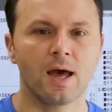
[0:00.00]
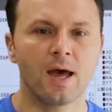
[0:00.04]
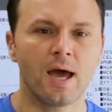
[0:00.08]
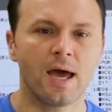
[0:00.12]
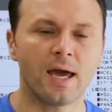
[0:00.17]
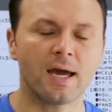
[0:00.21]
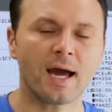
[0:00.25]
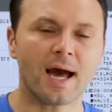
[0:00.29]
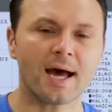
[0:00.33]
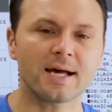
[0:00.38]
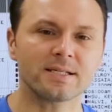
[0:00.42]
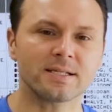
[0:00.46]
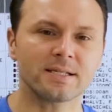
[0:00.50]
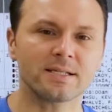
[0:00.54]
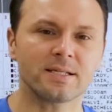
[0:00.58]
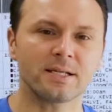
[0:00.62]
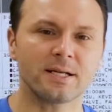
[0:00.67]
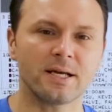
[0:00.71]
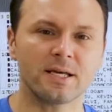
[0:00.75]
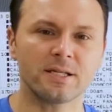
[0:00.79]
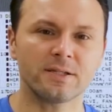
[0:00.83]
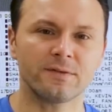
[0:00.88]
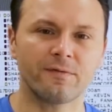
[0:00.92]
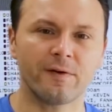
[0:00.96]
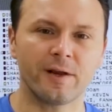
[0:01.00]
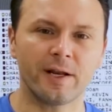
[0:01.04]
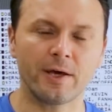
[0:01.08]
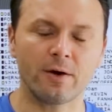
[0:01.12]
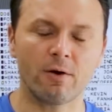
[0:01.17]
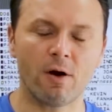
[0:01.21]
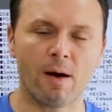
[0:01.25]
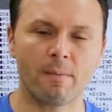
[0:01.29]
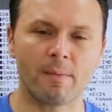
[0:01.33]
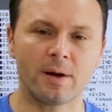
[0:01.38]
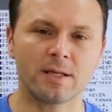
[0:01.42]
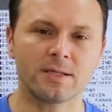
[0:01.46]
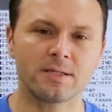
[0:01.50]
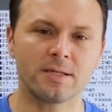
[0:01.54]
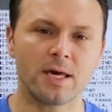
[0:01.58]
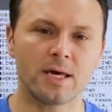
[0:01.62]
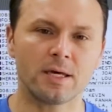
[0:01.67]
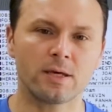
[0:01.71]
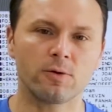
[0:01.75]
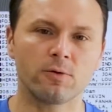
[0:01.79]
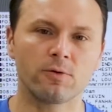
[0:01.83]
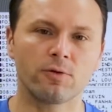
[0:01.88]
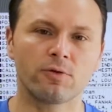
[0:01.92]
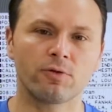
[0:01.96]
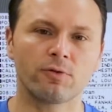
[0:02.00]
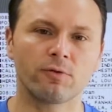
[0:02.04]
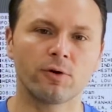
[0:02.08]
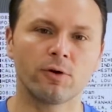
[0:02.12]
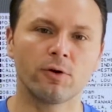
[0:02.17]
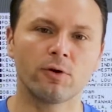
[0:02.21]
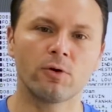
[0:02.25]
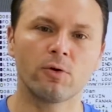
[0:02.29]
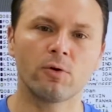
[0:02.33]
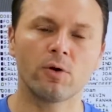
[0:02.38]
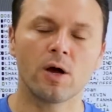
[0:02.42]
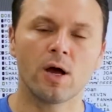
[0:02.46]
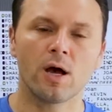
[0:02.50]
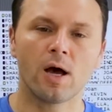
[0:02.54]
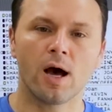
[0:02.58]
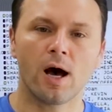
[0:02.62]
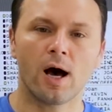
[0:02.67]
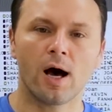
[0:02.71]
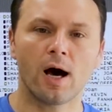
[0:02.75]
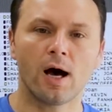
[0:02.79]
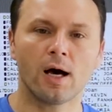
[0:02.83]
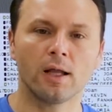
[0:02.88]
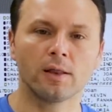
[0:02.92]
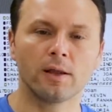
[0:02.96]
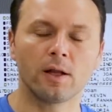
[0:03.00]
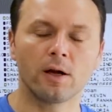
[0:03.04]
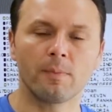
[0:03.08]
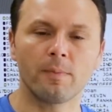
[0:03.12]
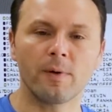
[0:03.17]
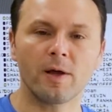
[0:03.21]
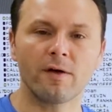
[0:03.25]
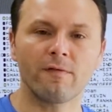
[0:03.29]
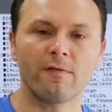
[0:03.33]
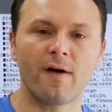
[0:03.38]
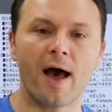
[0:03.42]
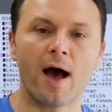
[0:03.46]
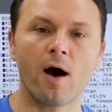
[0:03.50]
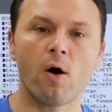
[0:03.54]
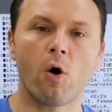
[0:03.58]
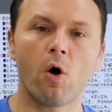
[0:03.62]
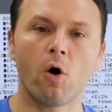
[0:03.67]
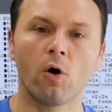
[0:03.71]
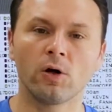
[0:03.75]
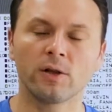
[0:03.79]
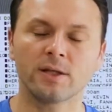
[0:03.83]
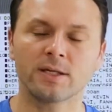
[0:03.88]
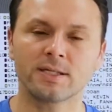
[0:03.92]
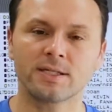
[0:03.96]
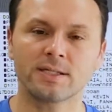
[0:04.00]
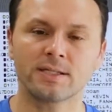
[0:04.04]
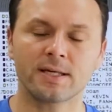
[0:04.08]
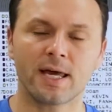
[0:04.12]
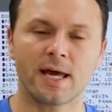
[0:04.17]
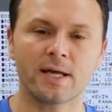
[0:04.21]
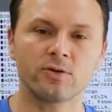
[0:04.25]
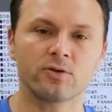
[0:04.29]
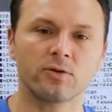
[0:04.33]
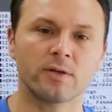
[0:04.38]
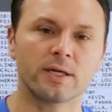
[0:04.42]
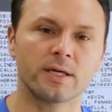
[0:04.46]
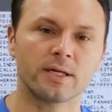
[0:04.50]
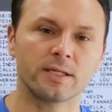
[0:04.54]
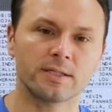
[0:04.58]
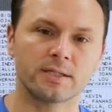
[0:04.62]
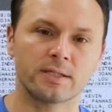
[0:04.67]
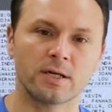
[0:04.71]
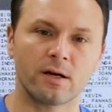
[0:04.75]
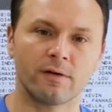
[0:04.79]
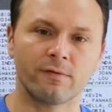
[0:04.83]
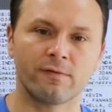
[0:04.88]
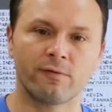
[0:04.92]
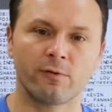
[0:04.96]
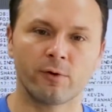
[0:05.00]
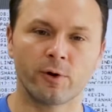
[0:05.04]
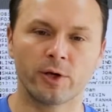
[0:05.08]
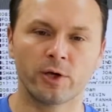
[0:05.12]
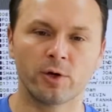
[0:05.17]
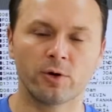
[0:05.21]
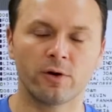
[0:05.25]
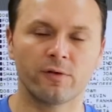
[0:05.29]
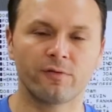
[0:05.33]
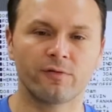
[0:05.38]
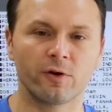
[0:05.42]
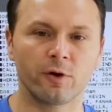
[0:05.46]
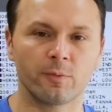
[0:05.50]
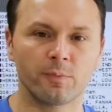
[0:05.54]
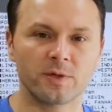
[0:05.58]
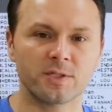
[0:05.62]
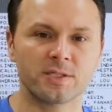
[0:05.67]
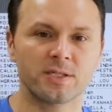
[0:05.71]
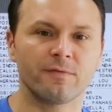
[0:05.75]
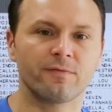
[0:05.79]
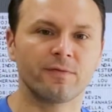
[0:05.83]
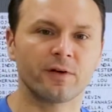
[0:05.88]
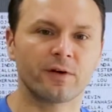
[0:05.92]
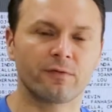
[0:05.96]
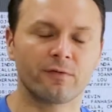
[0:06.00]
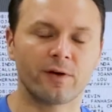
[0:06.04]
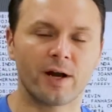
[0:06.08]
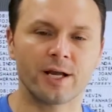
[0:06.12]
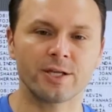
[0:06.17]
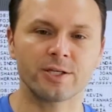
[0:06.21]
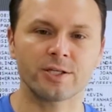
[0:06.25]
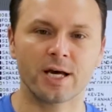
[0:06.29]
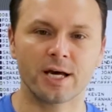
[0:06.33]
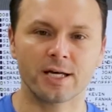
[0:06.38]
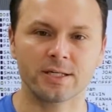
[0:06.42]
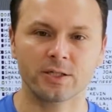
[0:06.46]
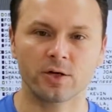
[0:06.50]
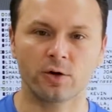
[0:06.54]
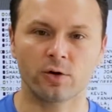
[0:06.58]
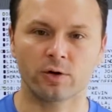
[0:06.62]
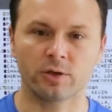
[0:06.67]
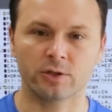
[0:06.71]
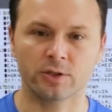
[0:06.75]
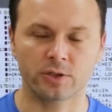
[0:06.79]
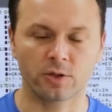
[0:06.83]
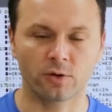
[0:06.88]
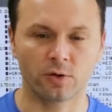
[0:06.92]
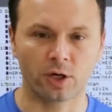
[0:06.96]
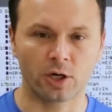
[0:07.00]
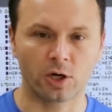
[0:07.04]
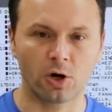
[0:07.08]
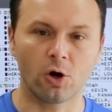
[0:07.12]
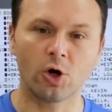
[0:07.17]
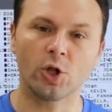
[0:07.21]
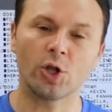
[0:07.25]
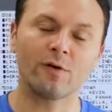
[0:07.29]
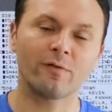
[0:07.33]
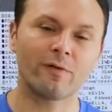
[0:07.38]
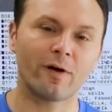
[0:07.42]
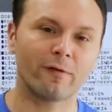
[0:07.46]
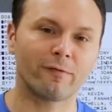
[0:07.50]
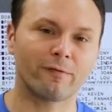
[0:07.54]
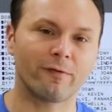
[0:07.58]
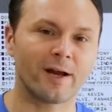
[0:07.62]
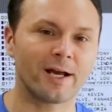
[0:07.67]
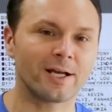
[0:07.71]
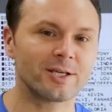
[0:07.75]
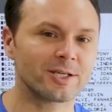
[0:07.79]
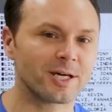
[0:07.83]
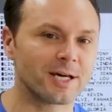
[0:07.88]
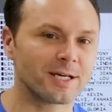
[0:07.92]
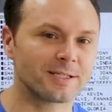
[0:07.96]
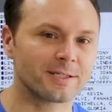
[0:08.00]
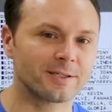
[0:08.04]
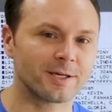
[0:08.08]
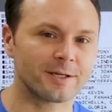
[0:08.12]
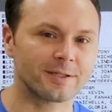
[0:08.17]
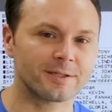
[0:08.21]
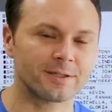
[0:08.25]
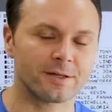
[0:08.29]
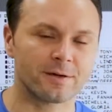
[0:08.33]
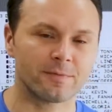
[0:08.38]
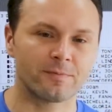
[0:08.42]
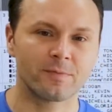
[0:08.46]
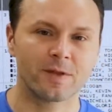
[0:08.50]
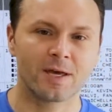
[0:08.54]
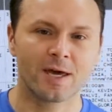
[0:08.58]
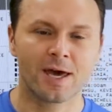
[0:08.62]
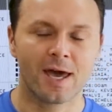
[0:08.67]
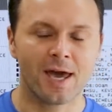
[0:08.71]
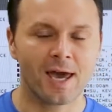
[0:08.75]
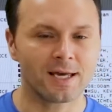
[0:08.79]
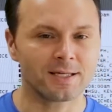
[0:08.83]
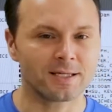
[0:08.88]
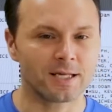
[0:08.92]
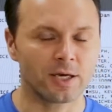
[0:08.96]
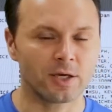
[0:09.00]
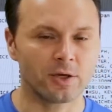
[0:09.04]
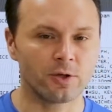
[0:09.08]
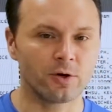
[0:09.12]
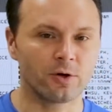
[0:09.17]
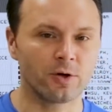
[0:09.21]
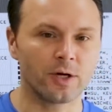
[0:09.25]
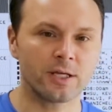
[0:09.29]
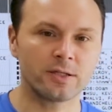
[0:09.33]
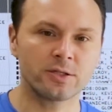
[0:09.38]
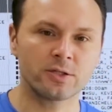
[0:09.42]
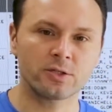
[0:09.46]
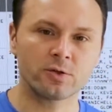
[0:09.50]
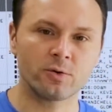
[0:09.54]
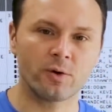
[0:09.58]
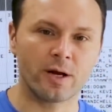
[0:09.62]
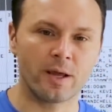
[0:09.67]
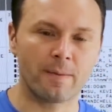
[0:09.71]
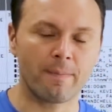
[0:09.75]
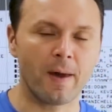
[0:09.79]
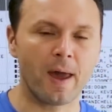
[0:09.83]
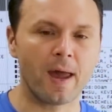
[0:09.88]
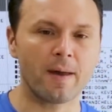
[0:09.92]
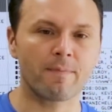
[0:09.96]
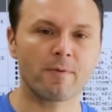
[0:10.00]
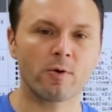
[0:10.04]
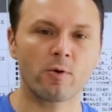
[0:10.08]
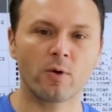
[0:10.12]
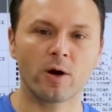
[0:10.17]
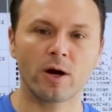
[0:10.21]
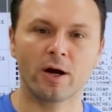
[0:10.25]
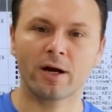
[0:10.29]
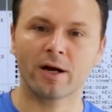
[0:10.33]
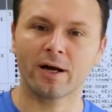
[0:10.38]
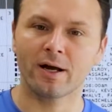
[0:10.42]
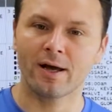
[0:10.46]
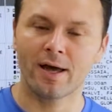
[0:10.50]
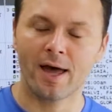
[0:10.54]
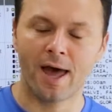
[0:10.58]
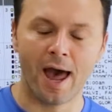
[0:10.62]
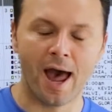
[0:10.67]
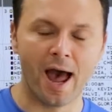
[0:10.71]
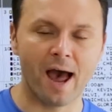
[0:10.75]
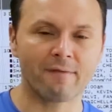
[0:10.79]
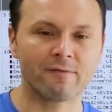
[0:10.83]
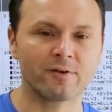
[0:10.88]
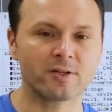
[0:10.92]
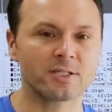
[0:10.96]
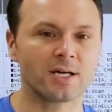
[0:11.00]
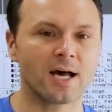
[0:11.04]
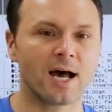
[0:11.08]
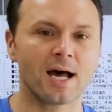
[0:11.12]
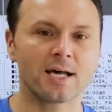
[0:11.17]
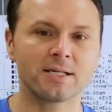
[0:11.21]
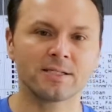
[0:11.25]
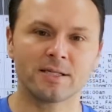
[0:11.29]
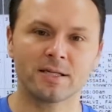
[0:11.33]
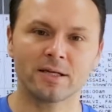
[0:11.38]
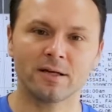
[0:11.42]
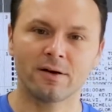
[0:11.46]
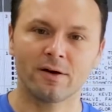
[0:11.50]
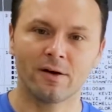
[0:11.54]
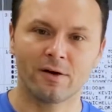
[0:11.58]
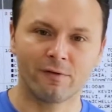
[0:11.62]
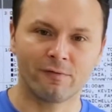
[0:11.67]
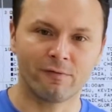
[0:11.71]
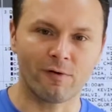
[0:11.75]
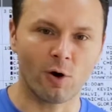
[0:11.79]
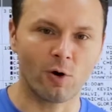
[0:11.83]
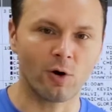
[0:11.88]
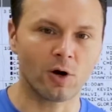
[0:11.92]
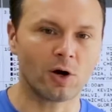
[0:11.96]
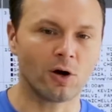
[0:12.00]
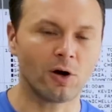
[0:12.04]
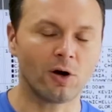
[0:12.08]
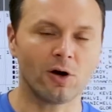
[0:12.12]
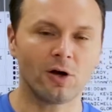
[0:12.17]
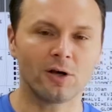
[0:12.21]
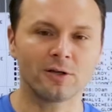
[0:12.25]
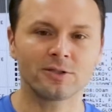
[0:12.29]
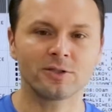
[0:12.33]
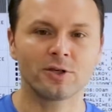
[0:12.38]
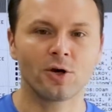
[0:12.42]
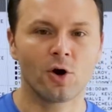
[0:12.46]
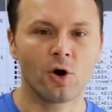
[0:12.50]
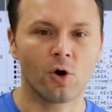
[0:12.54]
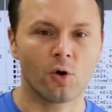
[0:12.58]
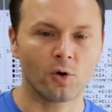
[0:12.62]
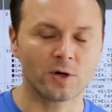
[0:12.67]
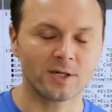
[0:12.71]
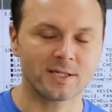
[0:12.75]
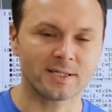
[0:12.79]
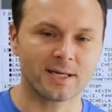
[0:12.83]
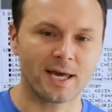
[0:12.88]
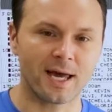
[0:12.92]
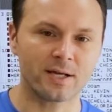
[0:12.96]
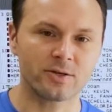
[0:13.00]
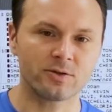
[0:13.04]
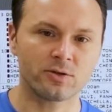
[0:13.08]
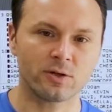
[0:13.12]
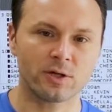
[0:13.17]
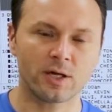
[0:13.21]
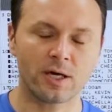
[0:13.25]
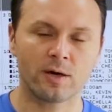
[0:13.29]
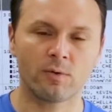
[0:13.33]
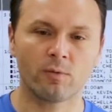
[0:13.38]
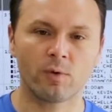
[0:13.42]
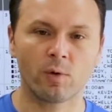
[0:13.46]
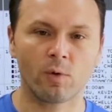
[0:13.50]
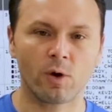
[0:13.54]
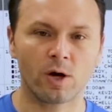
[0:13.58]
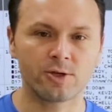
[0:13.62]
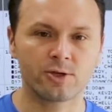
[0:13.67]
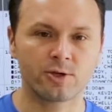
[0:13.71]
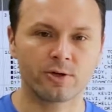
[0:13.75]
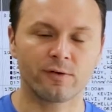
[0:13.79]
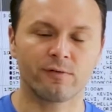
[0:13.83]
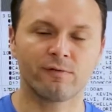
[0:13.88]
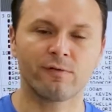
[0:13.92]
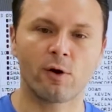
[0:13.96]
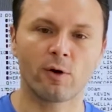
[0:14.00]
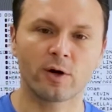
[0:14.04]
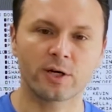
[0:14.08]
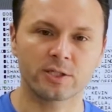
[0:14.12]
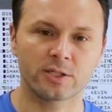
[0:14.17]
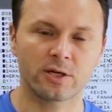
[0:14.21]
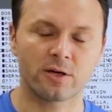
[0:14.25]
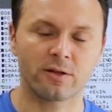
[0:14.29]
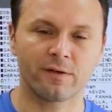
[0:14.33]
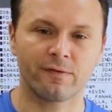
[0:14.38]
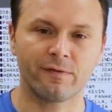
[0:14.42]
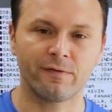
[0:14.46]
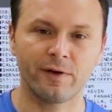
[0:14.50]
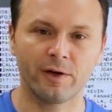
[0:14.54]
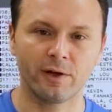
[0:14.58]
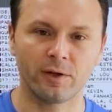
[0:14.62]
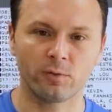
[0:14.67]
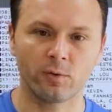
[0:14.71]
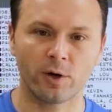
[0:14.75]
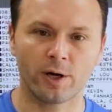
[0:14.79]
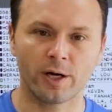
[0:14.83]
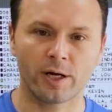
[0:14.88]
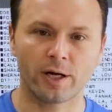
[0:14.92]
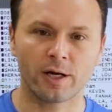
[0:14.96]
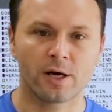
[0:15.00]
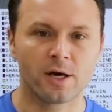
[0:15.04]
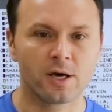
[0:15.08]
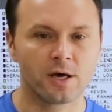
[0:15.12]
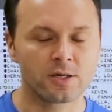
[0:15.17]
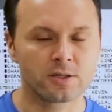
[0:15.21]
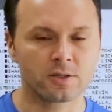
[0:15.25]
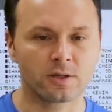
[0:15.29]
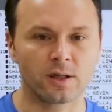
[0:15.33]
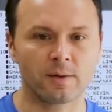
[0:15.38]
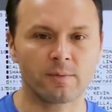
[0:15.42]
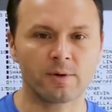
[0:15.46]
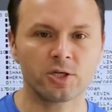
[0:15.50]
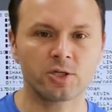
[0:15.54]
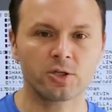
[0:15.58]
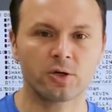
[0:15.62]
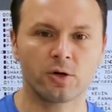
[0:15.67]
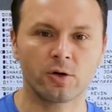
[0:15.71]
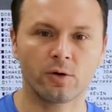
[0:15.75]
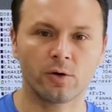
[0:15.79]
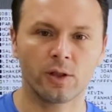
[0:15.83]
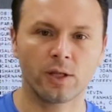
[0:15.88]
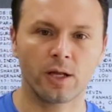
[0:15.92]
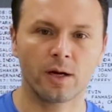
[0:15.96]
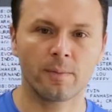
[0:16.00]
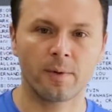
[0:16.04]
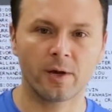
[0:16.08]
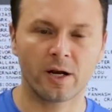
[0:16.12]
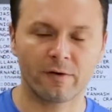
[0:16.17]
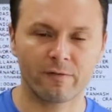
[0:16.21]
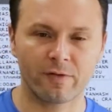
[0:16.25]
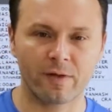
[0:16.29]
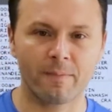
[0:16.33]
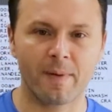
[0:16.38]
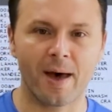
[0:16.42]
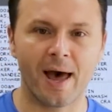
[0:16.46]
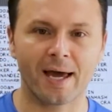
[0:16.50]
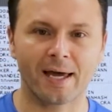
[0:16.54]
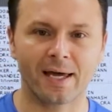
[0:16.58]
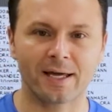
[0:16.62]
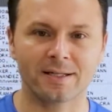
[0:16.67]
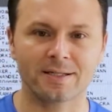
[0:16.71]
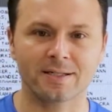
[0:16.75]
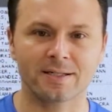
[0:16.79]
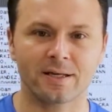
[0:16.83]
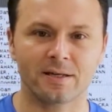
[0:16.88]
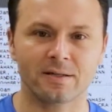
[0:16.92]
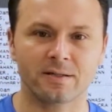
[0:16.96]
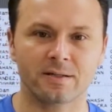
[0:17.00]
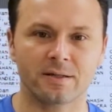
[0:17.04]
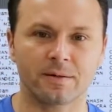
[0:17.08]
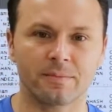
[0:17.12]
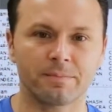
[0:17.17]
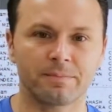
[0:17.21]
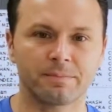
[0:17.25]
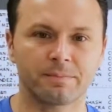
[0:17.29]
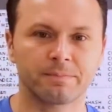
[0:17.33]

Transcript: Hey guys, in today's video I'm going to take you through a little bit of how all the scheduling is done for you if you're a Pacific franchise owner. So the goal of our franchise system is that you don't need to do any paperwork, advertising, phone calls, or scheduling. We want you to focus on the field work. So let me show you a little bit of the back-end system.